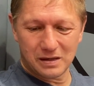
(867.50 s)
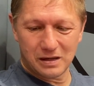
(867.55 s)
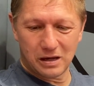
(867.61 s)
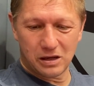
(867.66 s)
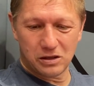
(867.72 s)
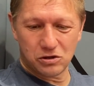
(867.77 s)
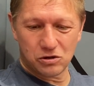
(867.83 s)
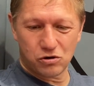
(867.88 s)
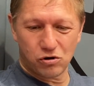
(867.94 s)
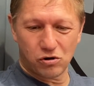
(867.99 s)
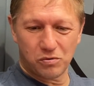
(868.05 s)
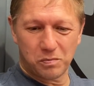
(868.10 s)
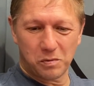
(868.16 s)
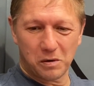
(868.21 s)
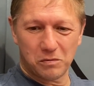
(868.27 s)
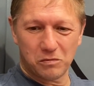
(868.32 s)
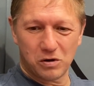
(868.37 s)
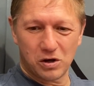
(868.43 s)
in the
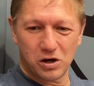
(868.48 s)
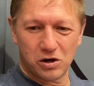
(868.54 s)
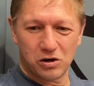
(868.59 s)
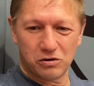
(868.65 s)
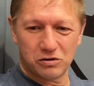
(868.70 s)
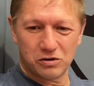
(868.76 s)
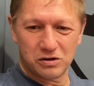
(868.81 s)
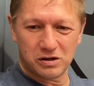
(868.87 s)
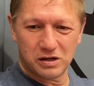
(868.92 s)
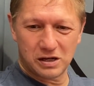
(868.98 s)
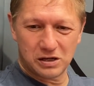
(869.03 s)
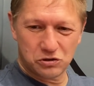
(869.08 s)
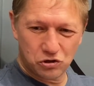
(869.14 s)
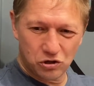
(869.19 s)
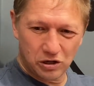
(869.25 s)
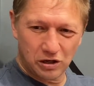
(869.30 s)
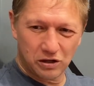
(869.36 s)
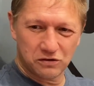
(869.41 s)
corporate world and
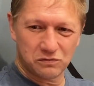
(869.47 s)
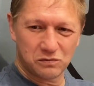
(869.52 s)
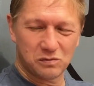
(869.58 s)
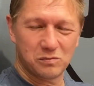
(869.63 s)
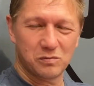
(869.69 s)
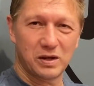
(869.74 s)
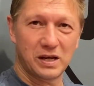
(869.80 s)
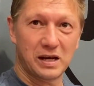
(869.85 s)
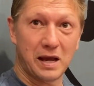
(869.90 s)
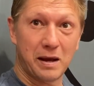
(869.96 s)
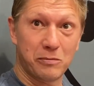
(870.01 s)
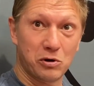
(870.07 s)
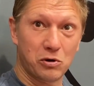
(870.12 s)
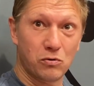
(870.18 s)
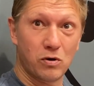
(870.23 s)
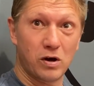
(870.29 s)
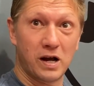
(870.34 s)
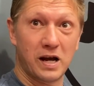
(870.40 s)
journalism and being able
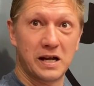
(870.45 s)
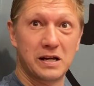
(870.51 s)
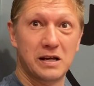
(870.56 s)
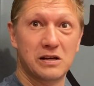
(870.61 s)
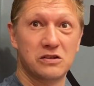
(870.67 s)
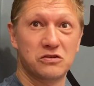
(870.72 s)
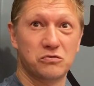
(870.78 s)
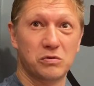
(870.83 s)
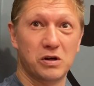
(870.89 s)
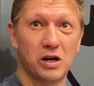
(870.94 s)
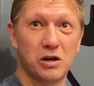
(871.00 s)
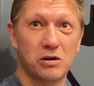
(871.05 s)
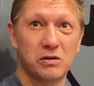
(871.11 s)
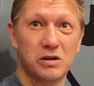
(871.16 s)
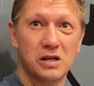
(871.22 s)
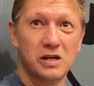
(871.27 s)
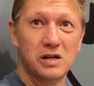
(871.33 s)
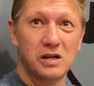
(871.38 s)
to write as
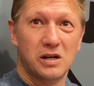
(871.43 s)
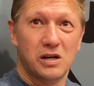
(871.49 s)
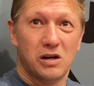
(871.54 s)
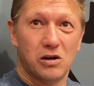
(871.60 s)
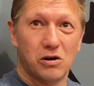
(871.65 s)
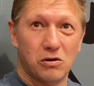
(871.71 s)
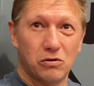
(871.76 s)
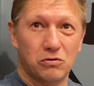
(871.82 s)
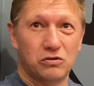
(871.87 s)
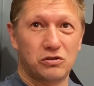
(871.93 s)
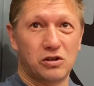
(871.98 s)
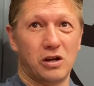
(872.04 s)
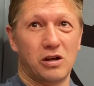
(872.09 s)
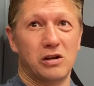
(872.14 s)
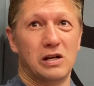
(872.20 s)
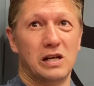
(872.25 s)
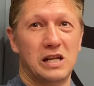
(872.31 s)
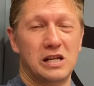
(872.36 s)
well
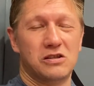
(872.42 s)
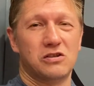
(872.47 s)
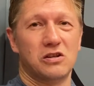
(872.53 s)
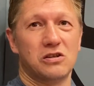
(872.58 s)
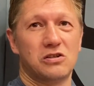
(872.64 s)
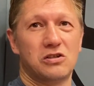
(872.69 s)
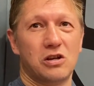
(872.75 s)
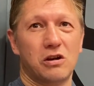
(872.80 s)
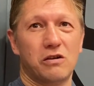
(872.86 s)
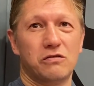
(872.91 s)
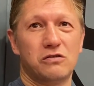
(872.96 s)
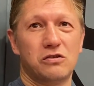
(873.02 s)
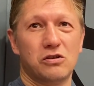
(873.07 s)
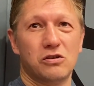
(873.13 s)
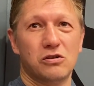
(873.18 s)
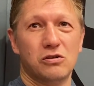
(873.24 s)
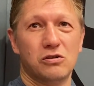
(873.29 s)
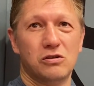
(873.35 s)
also lends itself
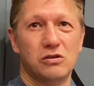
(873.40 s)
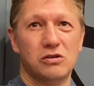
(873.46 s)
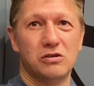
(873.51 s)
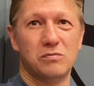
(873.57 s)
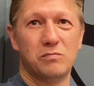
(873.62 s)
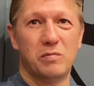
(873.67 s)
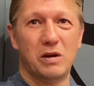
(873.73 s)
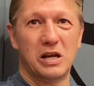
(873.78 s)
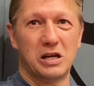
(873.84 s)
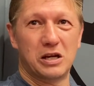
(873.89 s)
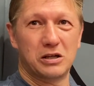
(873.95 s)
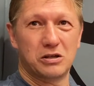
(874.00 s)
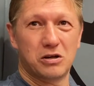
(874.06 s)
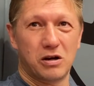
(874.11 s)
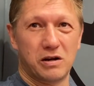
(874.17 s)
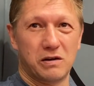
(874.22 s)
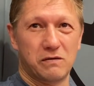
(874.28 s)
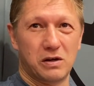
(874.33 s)
to being in
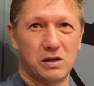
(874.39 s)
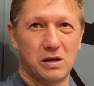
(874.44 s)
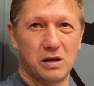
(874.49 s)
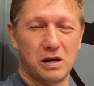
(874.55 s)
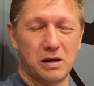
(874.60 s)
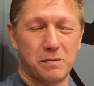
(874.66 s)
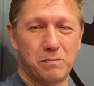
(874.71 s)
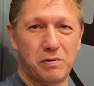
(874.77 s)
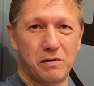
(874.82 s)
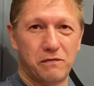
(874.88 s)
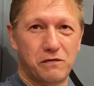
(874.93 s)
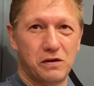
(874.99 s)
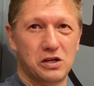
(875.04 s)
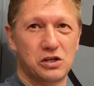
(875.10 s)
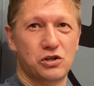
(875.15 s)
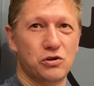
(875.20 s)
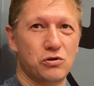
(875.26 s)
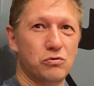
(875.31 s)
kind of a
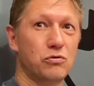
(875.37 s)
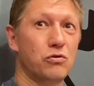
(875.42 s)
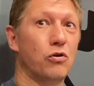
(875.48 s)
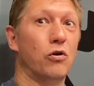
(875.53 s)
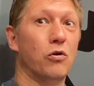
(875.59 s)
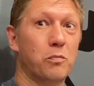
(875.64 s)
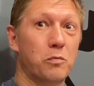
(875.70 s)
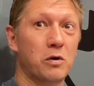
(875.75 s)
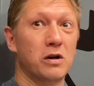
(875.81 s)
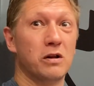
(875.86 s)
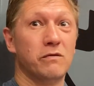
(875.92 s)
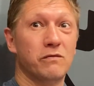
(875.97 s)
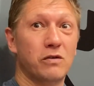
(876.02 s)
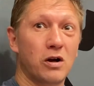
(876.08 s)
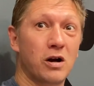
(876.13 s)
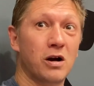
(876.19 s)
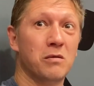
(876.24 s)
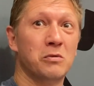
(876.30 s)
professional corporate
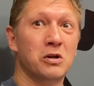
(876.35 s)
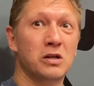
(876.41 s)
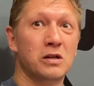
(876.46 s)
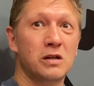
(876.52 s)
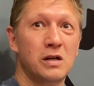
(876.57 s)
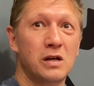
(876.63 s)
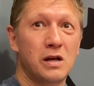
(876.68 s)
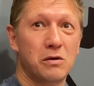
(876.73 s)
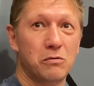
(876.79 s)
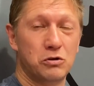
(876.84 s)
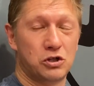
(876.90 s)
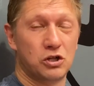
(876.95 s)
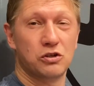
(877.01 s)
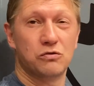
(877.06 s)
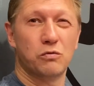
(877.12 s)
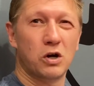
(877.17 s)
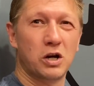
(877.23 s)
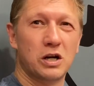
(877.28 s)
environment, which
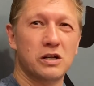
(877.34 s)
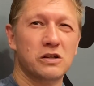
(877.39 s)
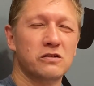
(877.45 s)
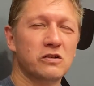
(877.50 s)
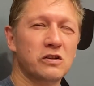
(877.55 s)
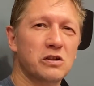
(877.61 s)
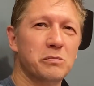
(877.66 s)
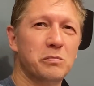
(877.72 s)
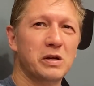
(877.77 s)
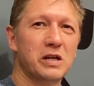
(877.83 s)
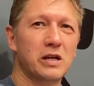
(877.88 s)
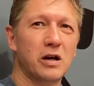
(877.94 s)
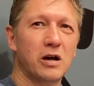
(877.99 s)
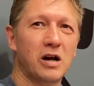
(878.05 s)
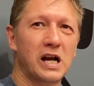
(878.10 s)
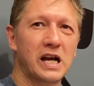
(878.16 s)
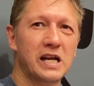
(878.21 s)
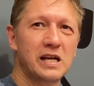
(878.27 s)
is what it is in the
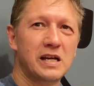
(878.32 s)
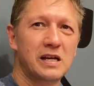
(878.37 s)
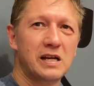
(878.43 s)
PI.